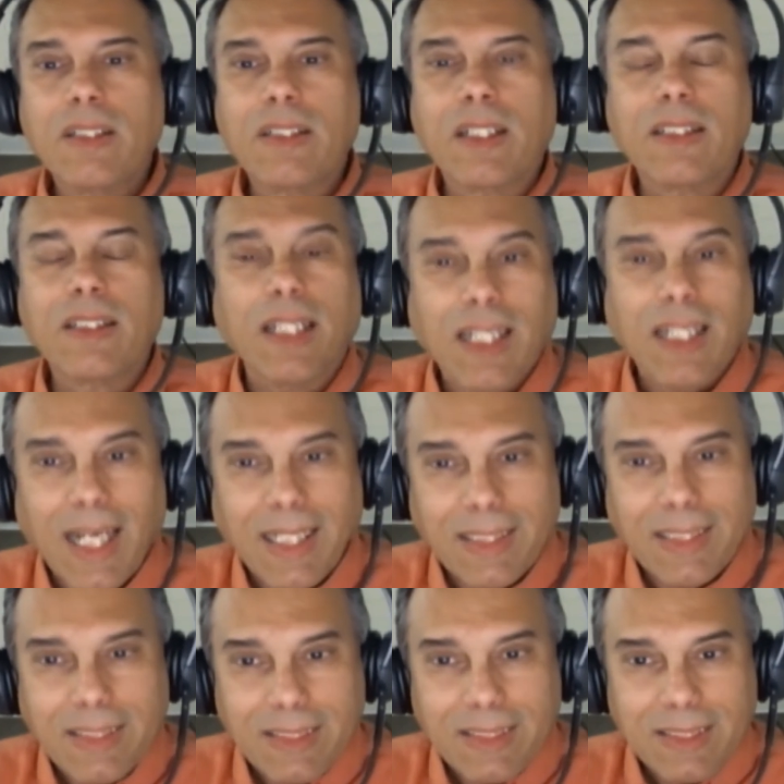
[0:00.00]
the
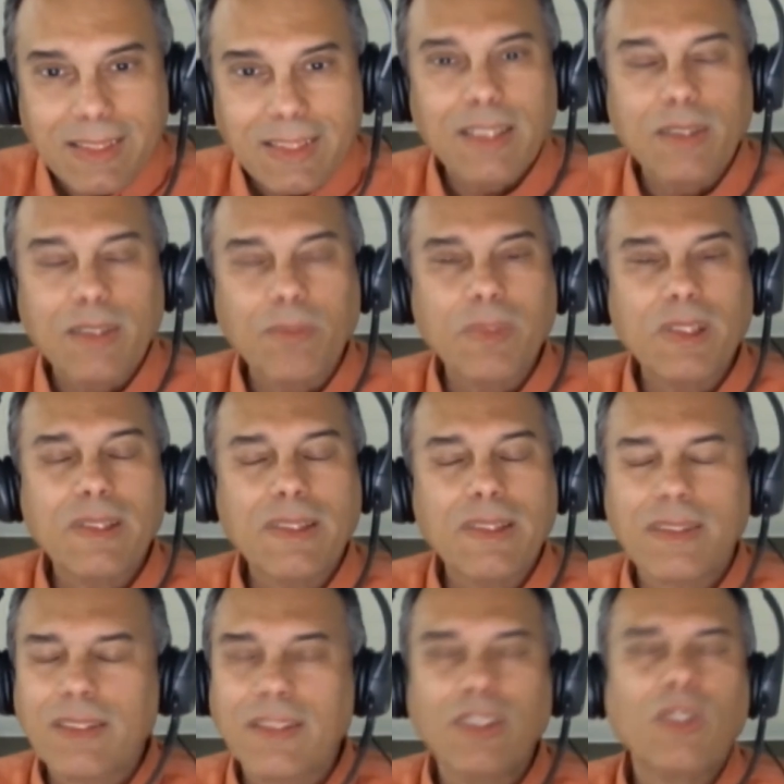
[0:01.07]
lights,
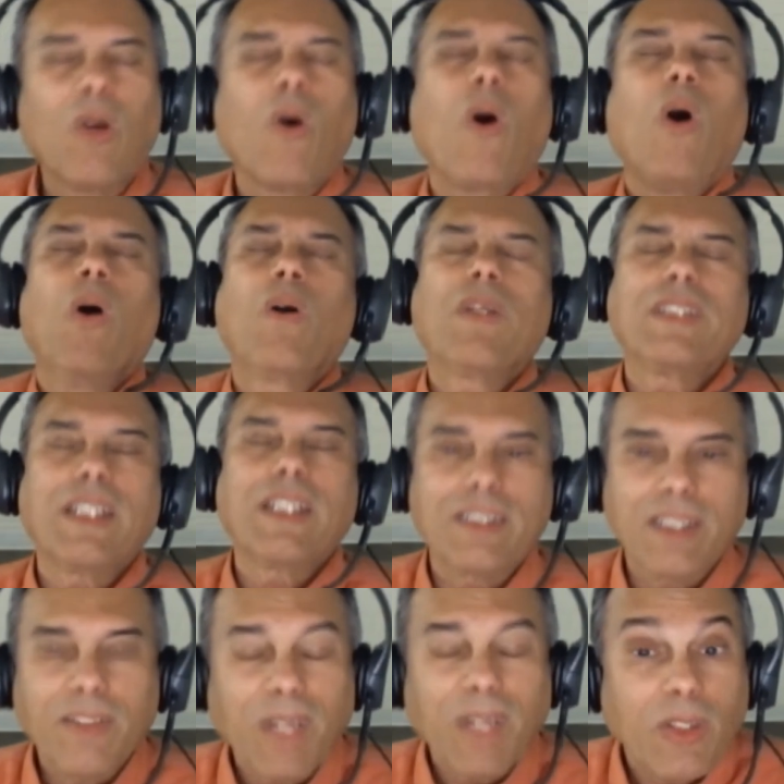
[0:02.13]
all of that
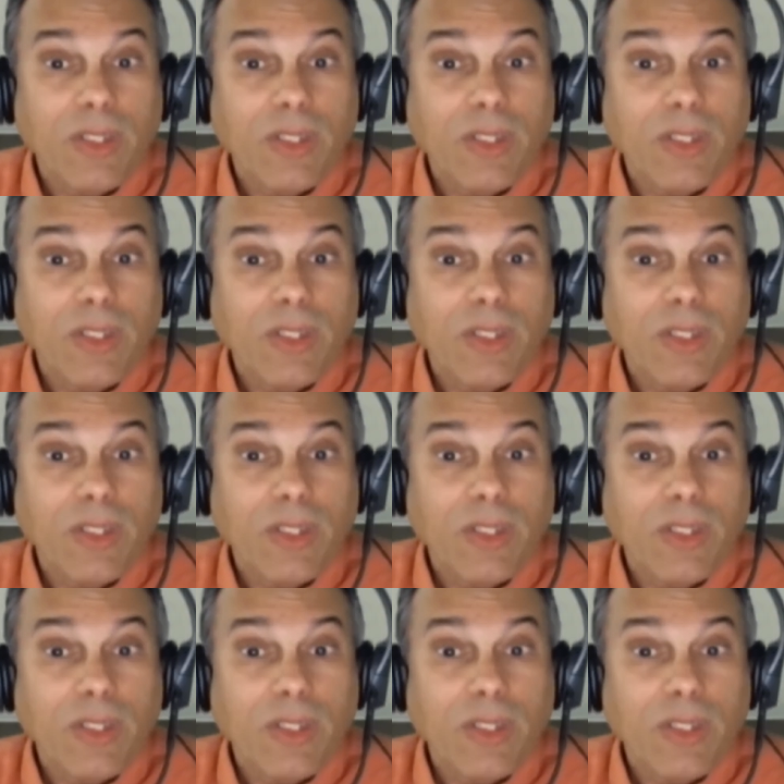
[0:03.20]
stuff,